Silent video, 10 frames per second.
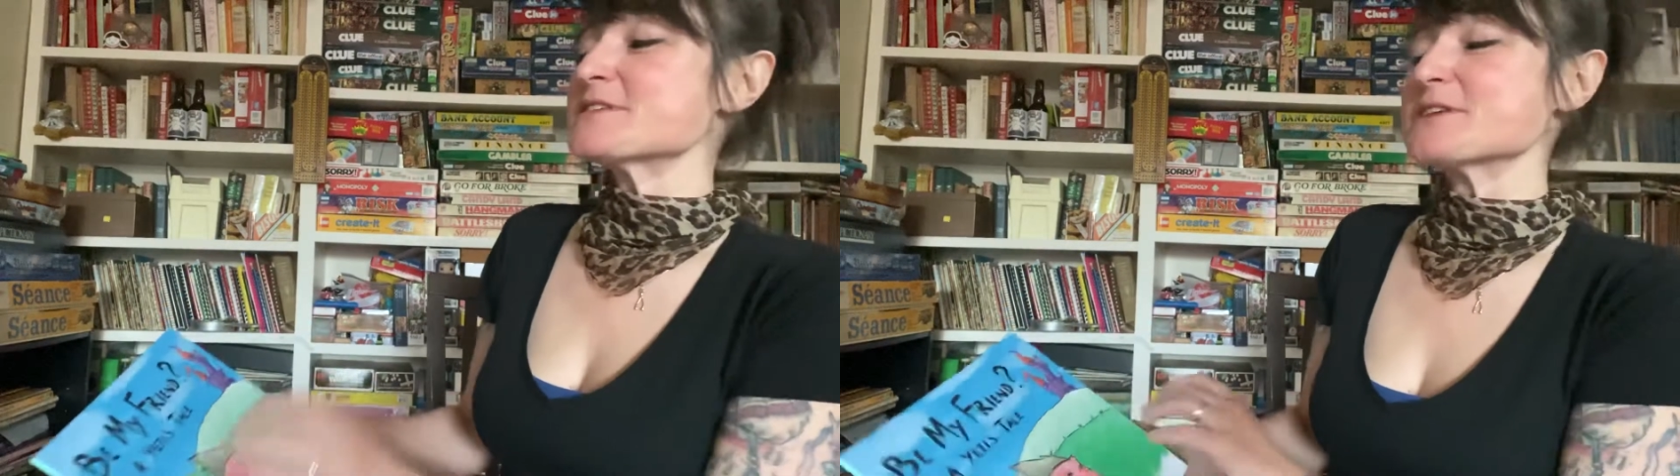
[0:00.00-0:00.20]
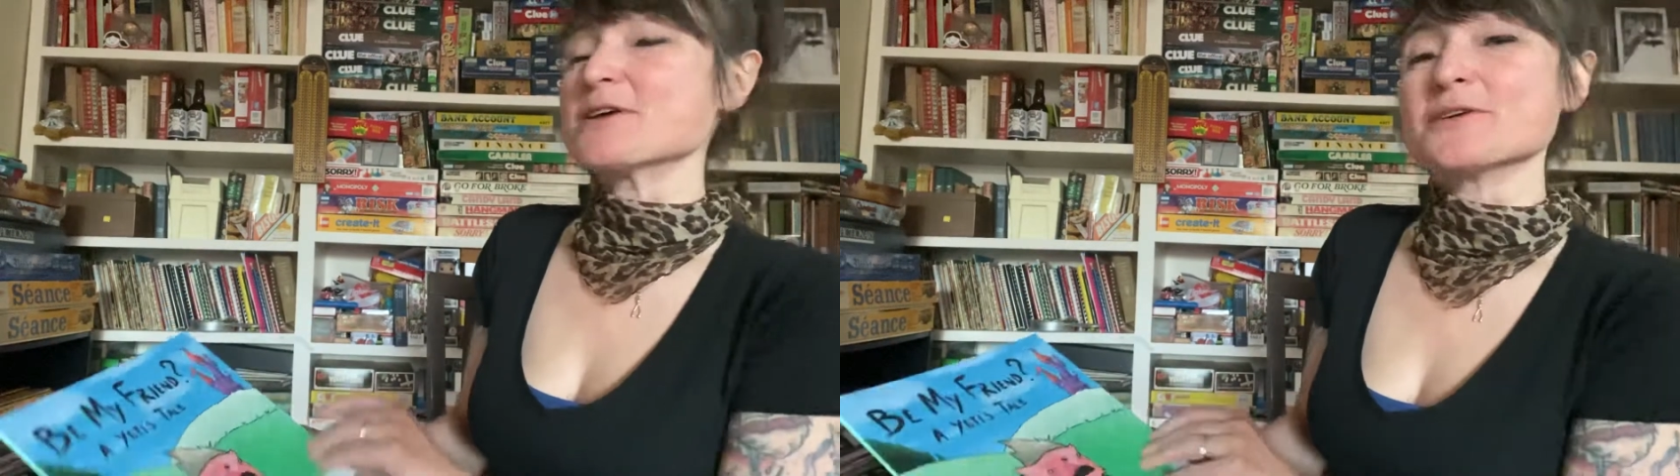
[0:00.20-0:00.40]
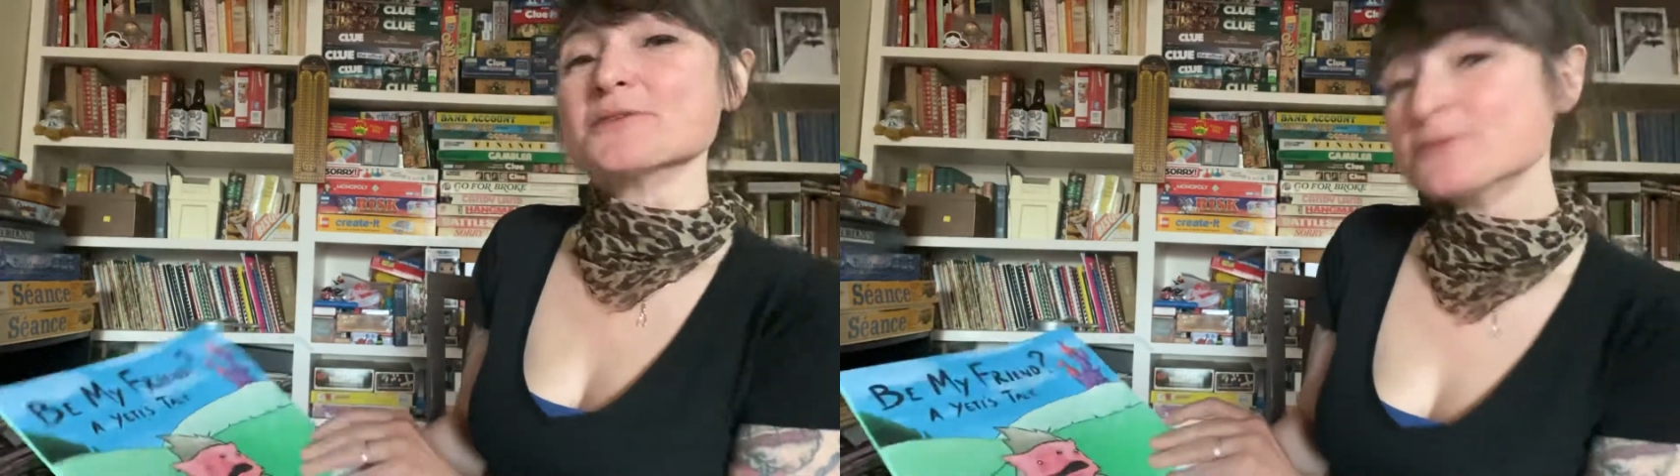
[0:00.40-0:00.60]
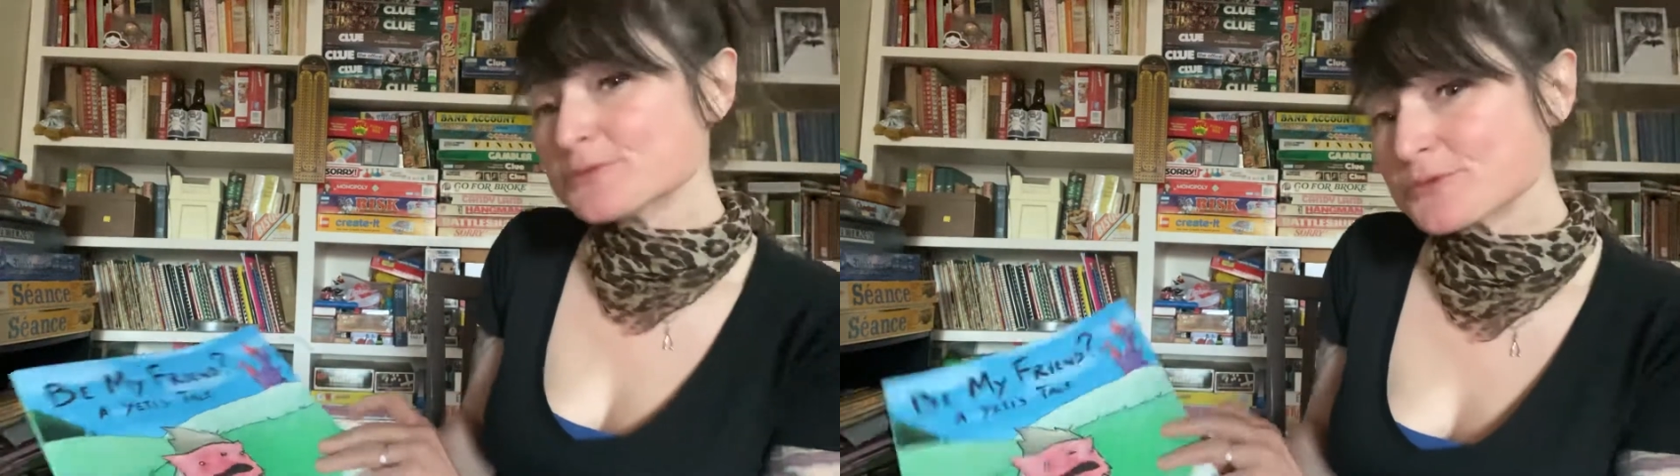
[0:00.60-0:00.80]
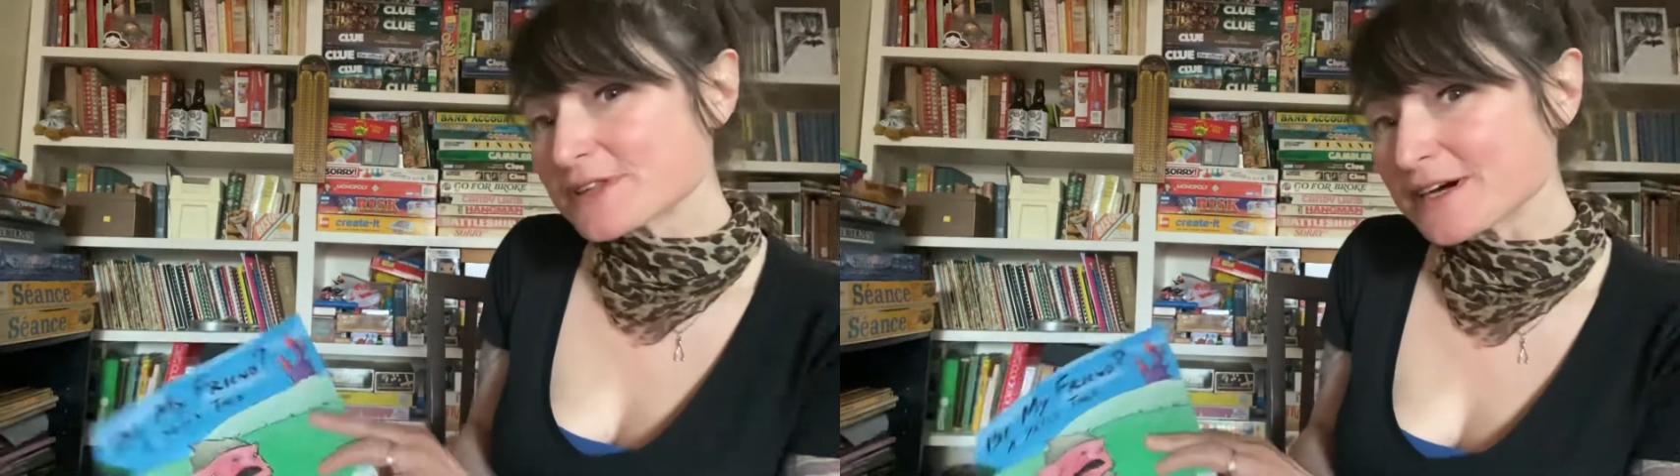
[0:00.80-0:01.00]
so,
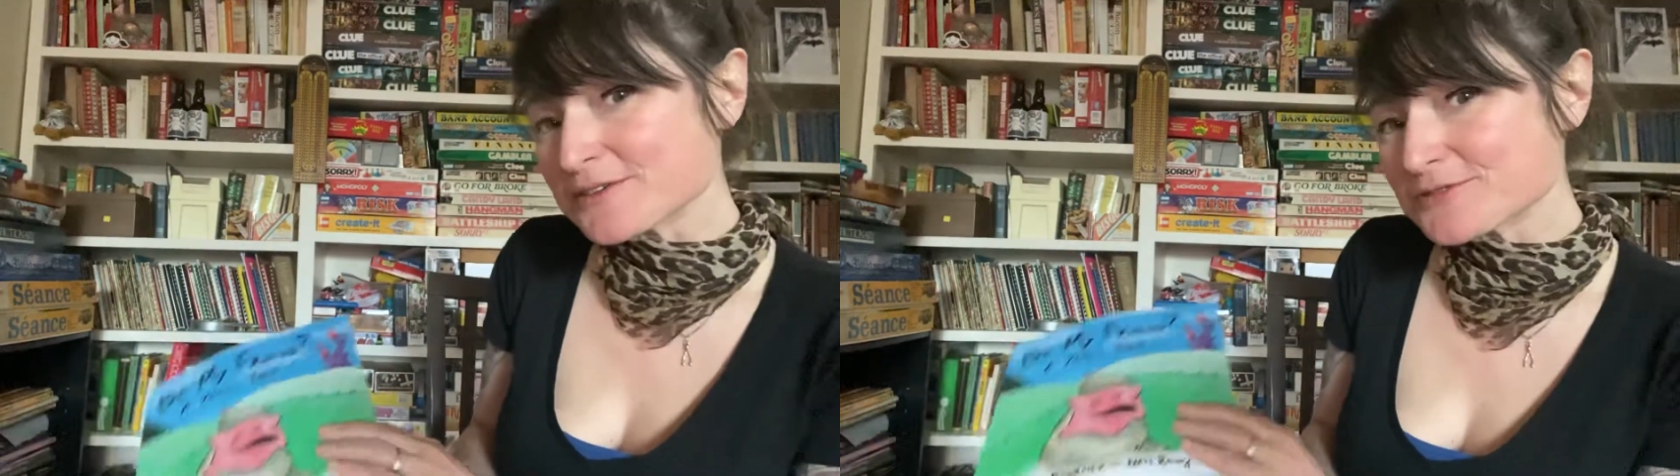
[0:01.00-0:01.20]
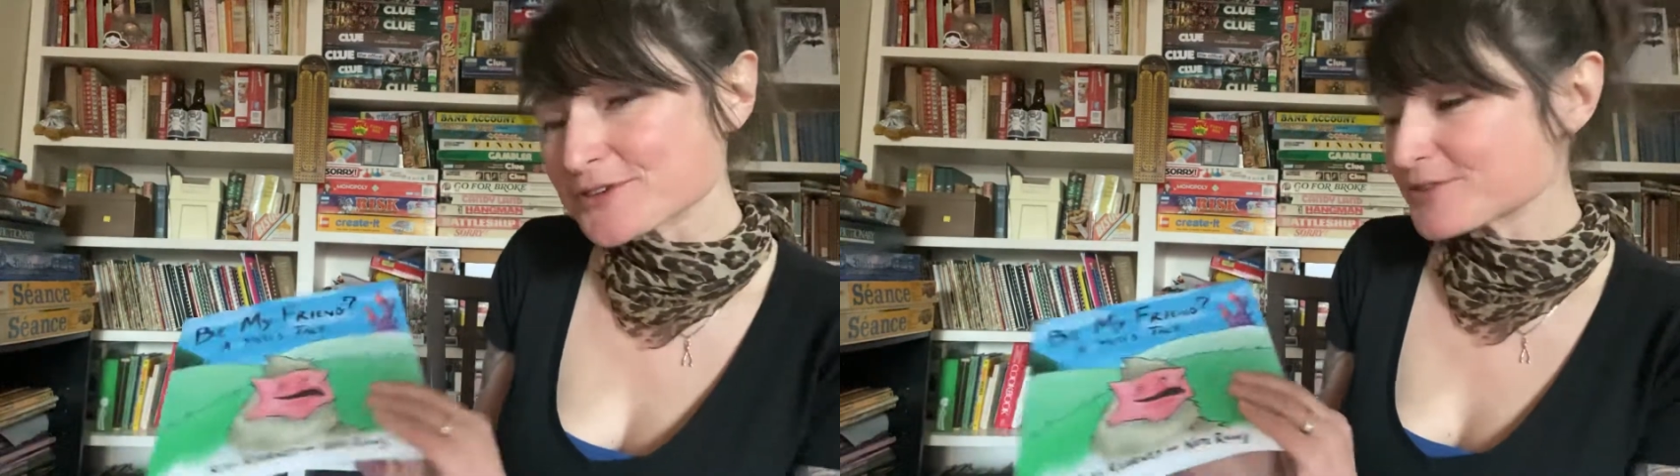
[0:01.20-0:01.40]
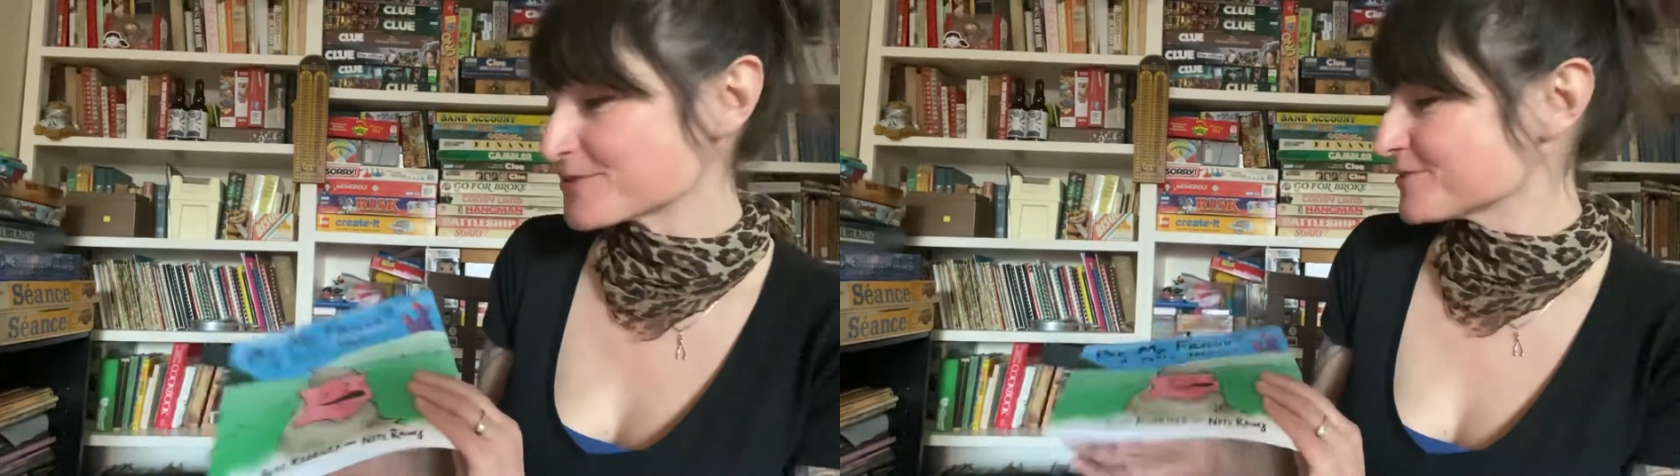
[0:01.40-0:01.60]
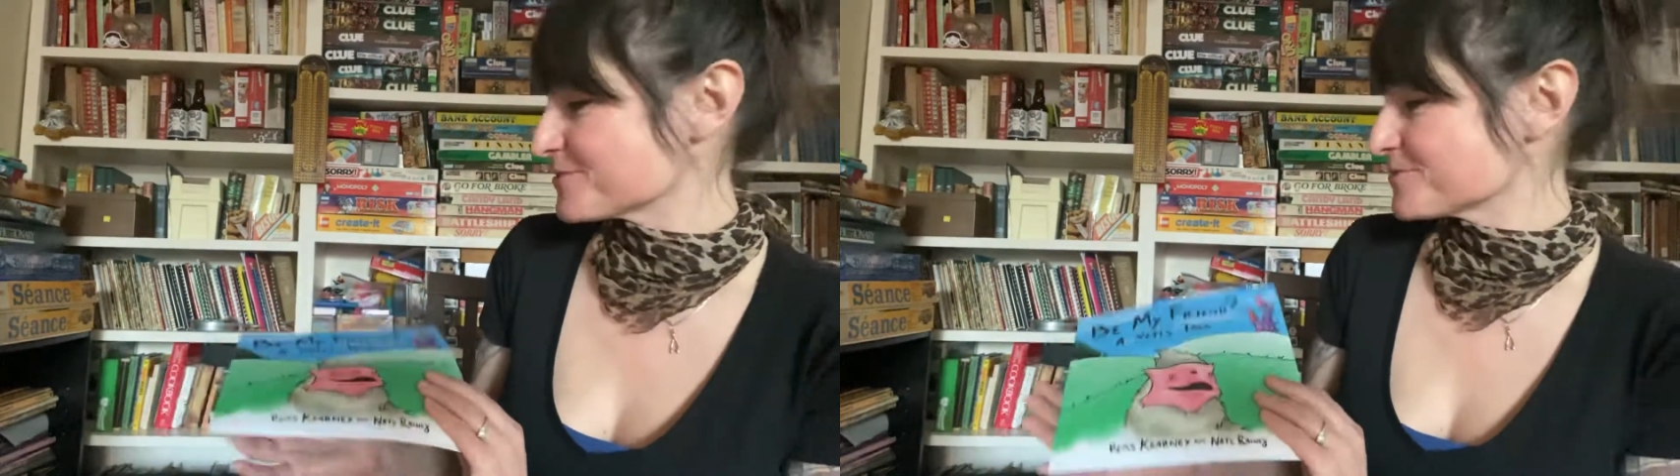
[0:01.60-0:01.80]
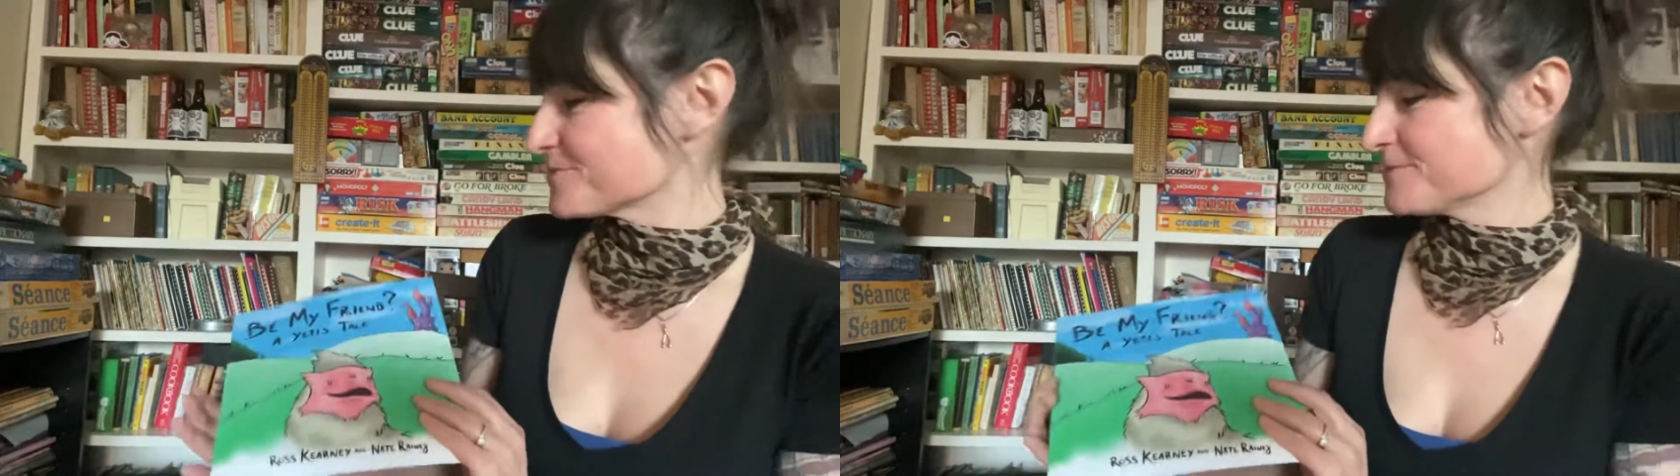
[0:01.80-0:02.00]
without further
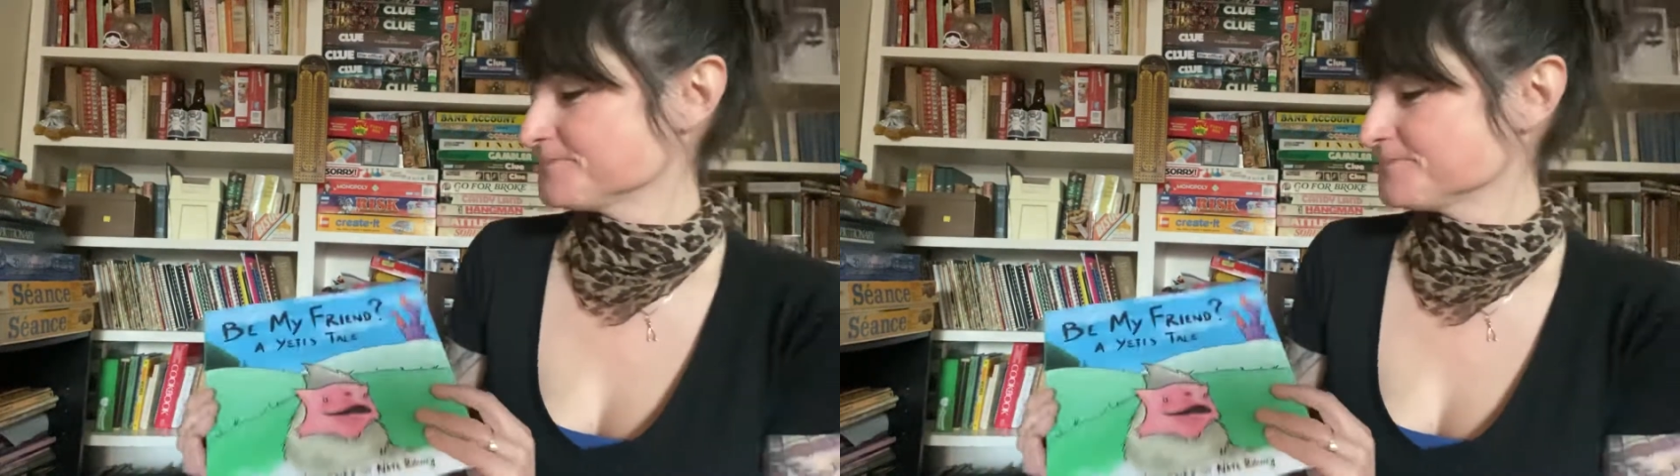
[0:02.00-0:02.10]
ado,